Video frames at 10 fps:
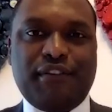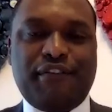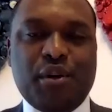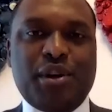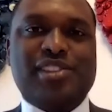
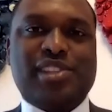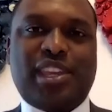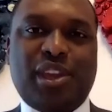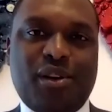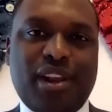food
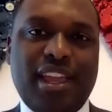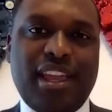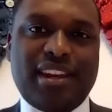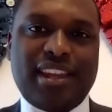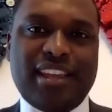insecurity
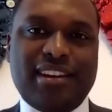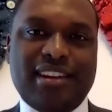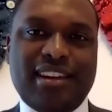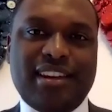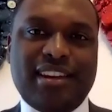
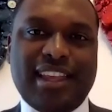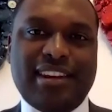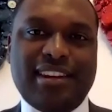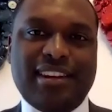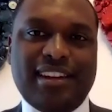
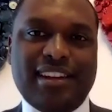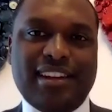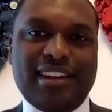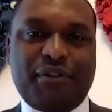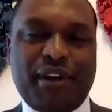and
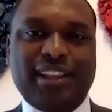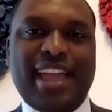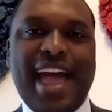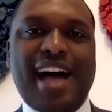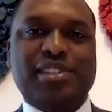frankly
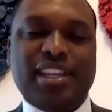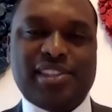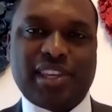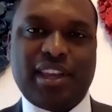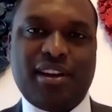housing
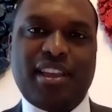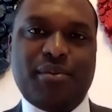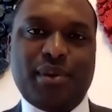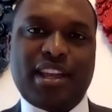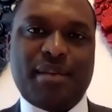insecurity,
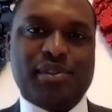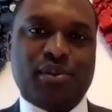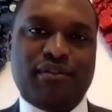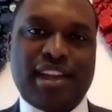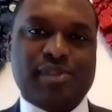and when it comes
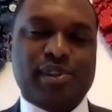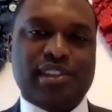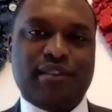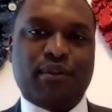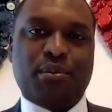to investments
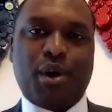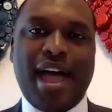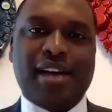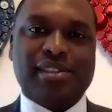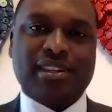in affordable
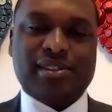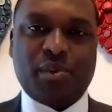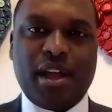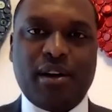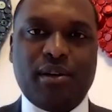housing as
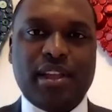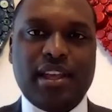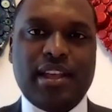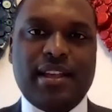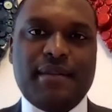well,
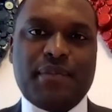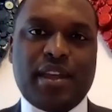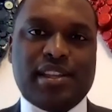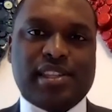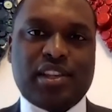
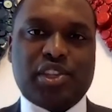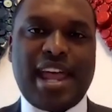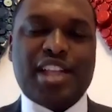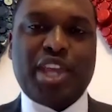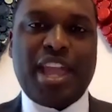such that
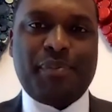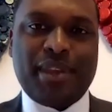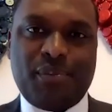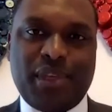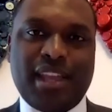I
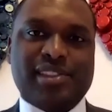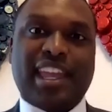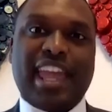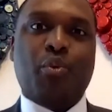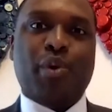champion things
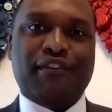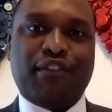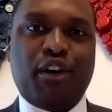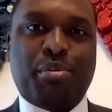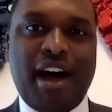like a
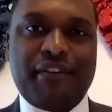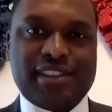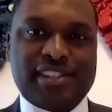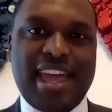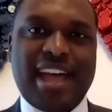windfall
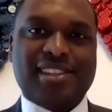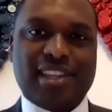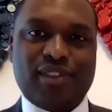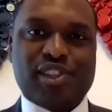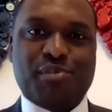profits tax
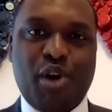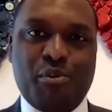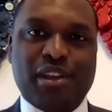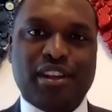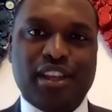in this
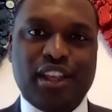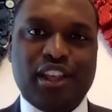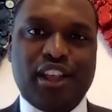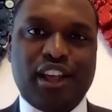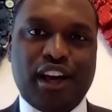moment,
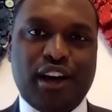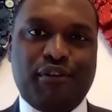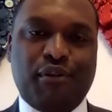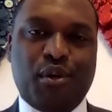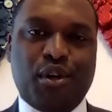
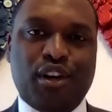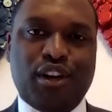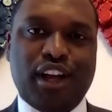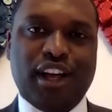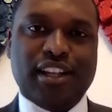
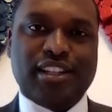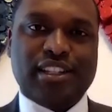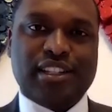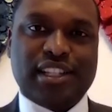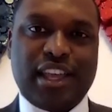so
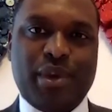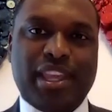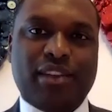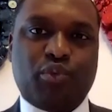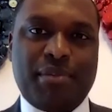that we
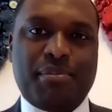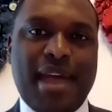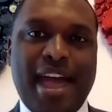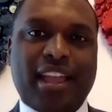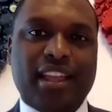can reap
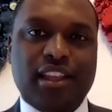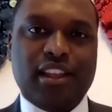back,